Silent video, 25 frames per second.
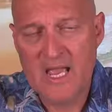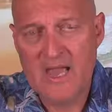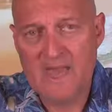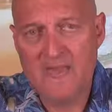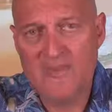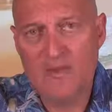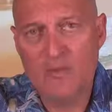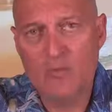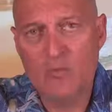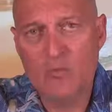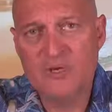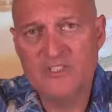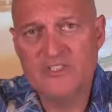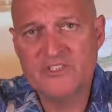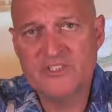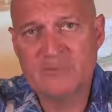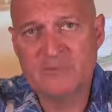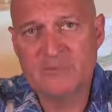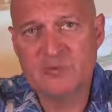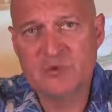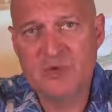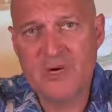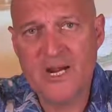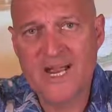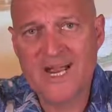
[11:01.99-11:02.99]
and then we
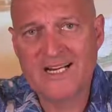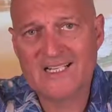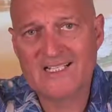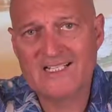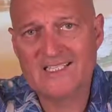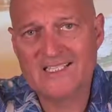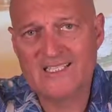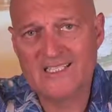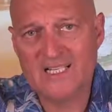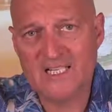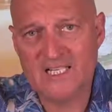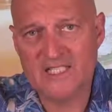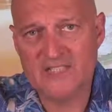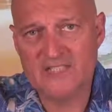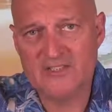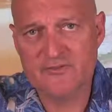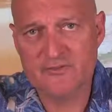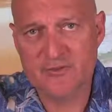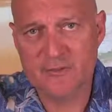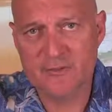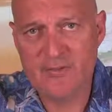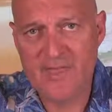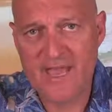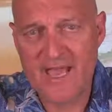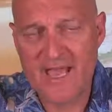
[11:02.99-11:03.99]
subtract 6
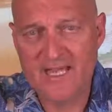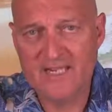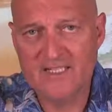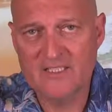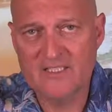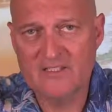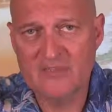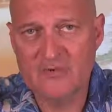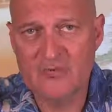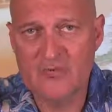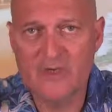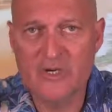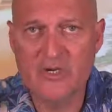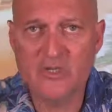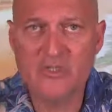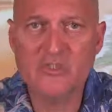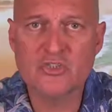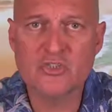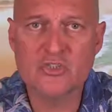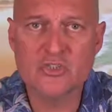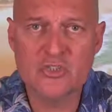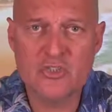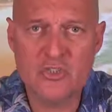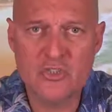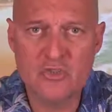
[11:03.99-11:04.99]
from that, so
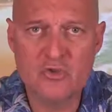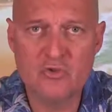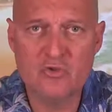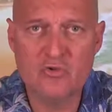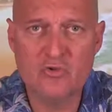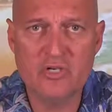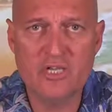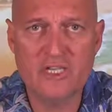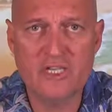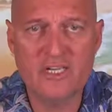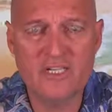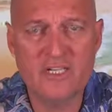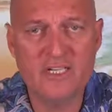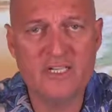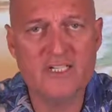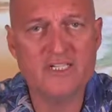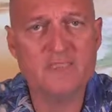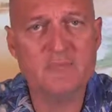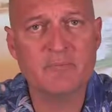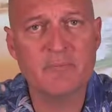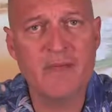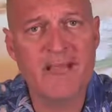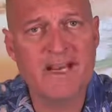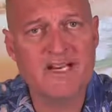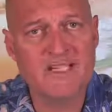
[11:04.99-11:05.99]
there's 2 getting
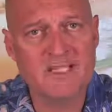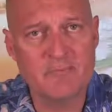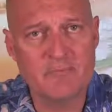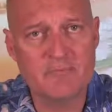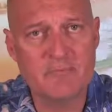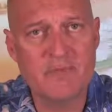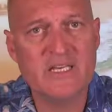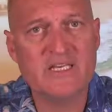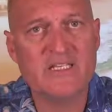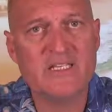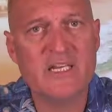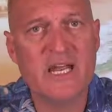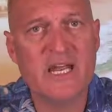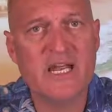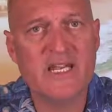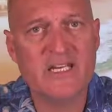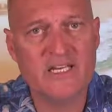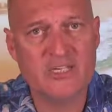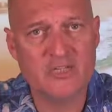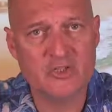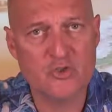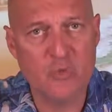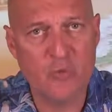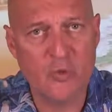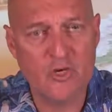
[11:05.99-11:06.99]
us back to midnight
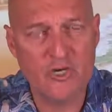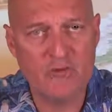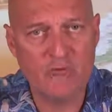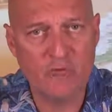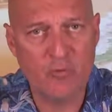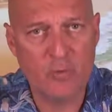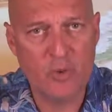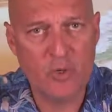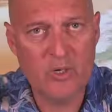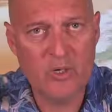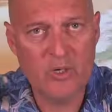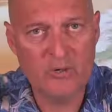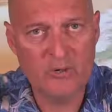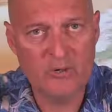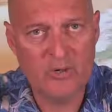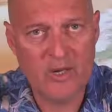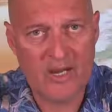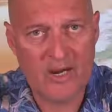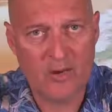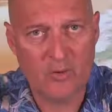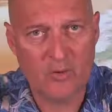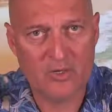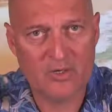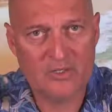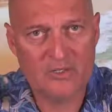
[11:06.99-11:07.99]
at 2400
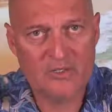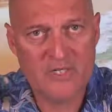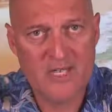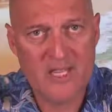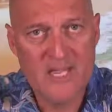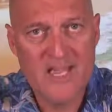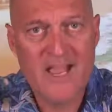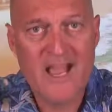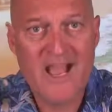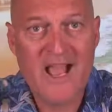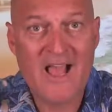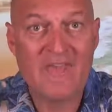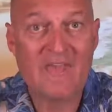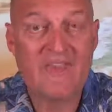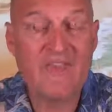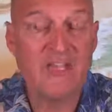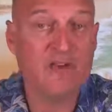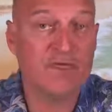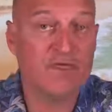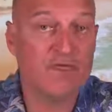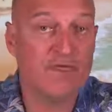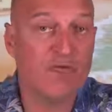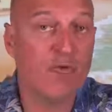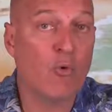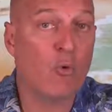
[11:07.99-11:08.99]
hours, and
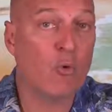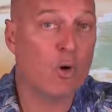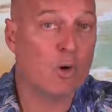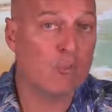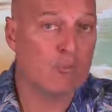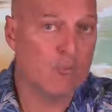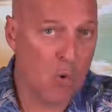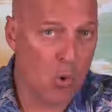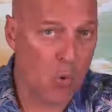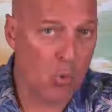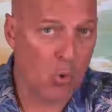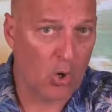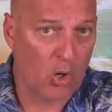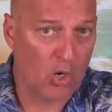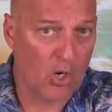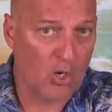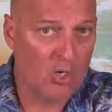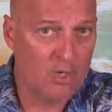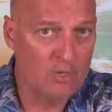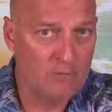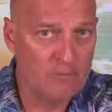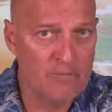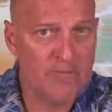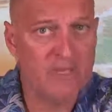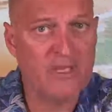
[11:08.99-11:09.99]
then 4
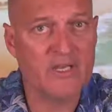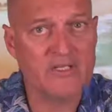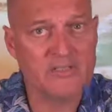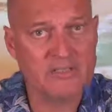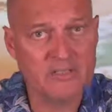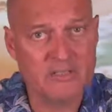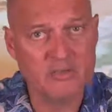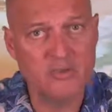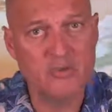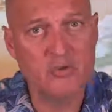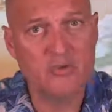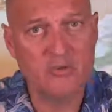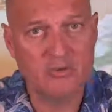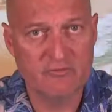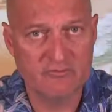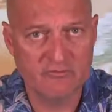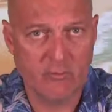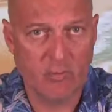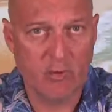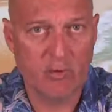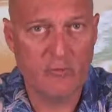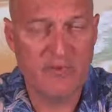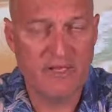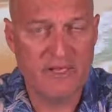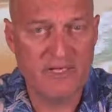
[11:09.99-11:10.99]
more, because 2 and
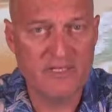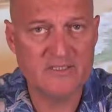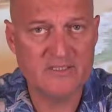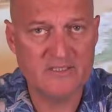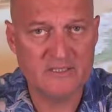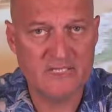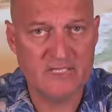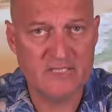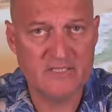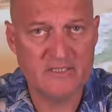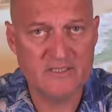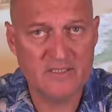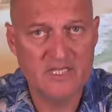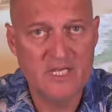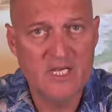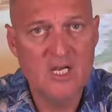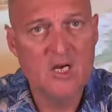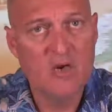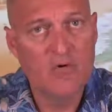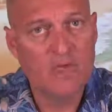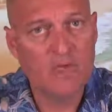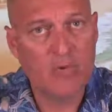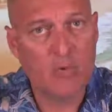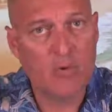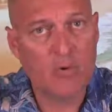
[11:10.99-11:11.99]
4 make 6,
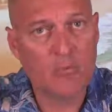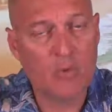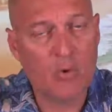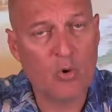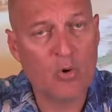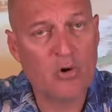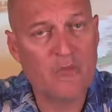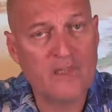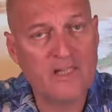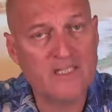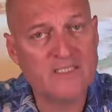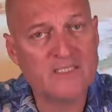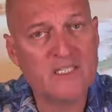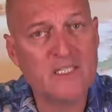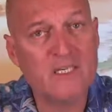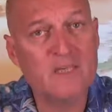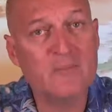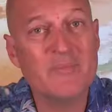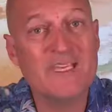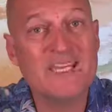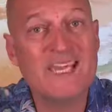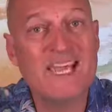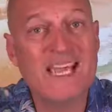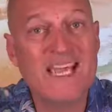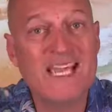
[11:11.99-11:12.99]
4 more, that's going to
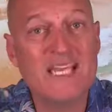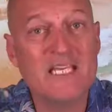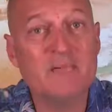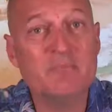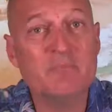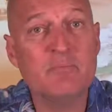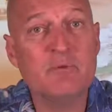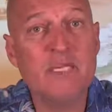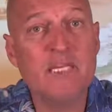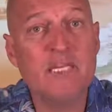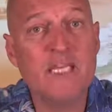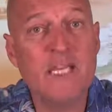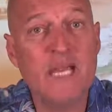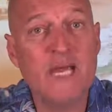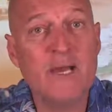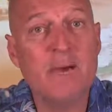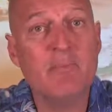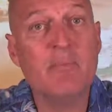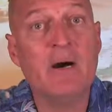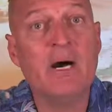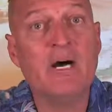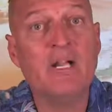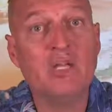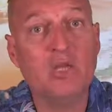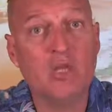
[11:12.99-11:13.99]
be 8
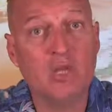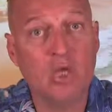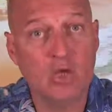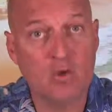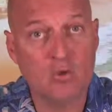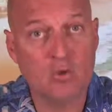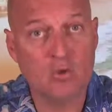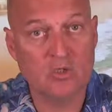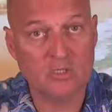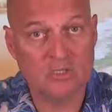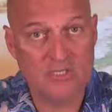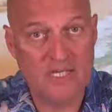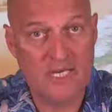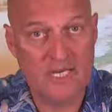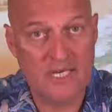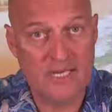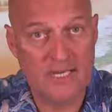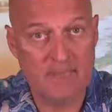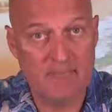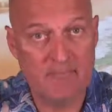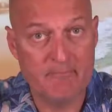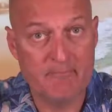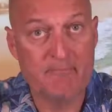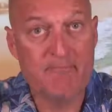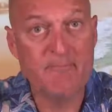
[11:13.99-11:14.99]
p.m. local
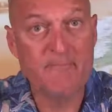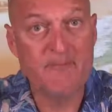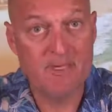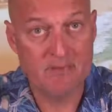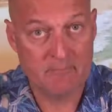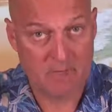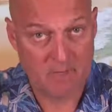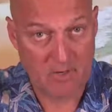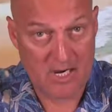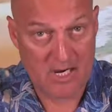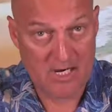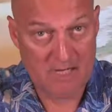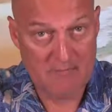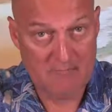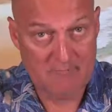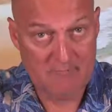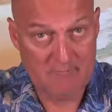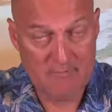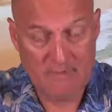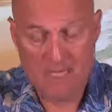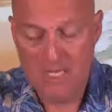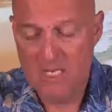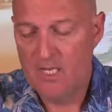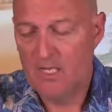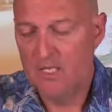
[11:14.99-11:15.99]
time, right?
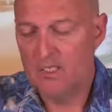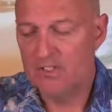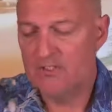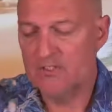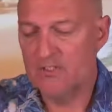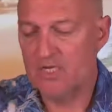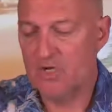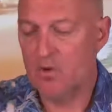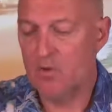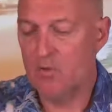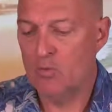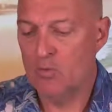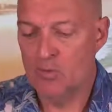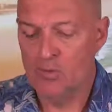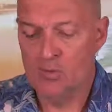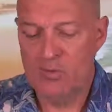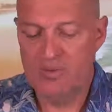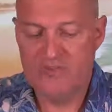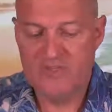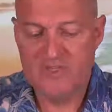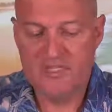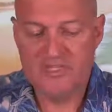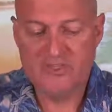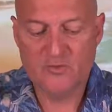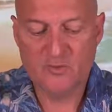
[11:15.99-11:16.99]
So
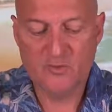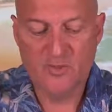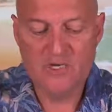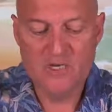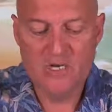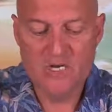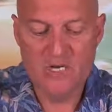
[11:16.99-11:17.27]
with this one